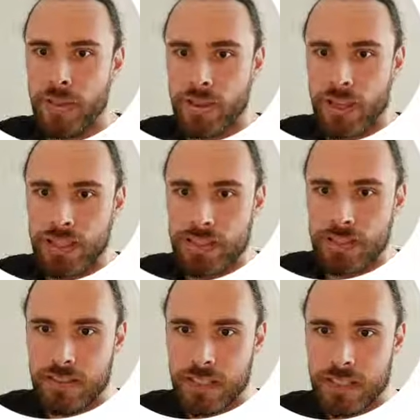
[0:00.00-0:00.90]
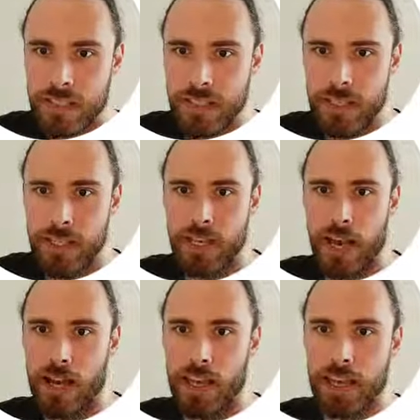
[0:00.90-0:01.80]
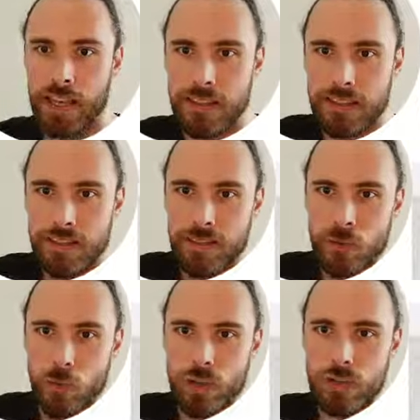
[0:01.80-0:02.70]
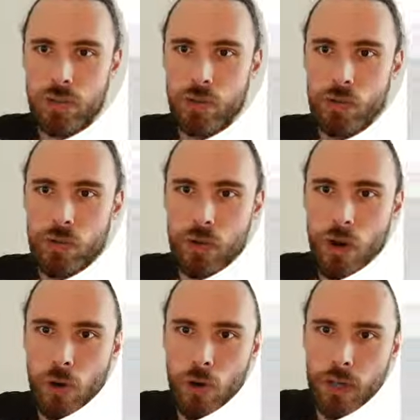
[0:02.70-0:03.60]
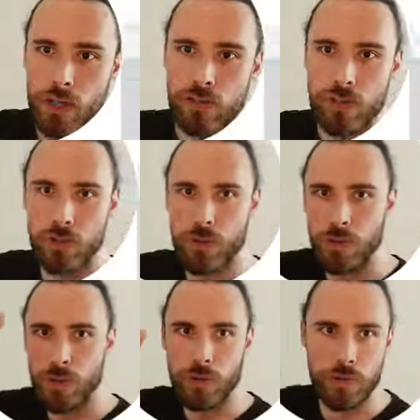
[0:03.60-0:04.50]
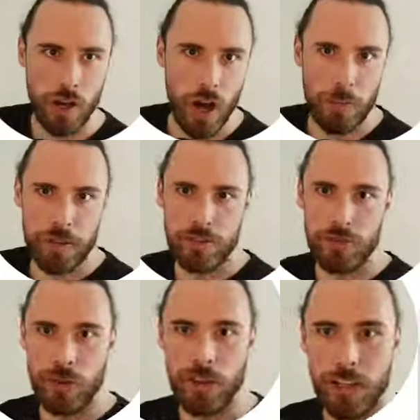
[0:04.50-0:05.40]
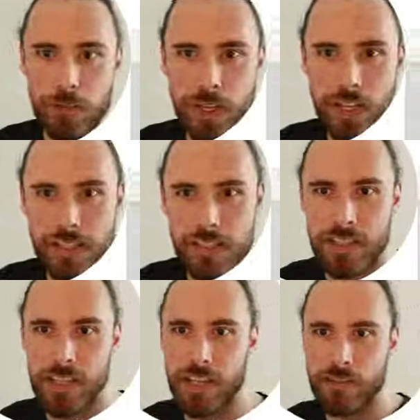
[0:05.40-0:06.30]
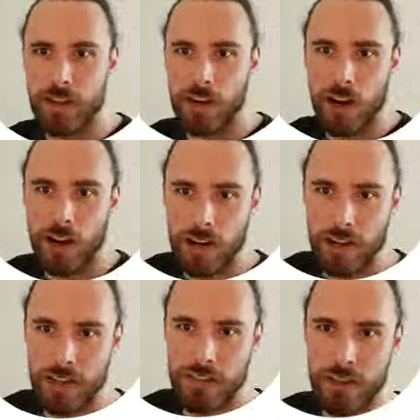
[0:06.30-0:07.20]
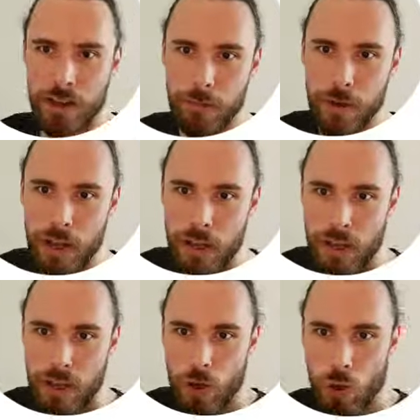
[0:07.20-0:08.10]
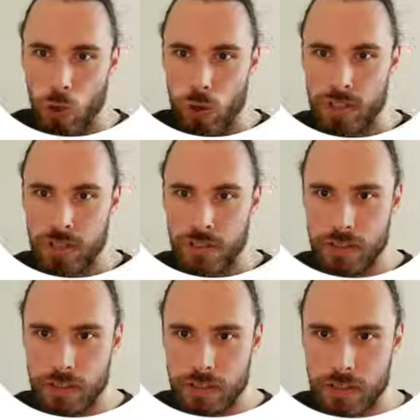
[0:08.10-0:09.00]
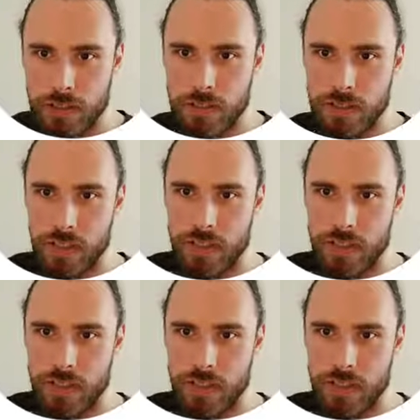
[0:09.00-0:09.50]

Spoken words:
let's see. I want to go into the comments for a little bit and see if there are some questions.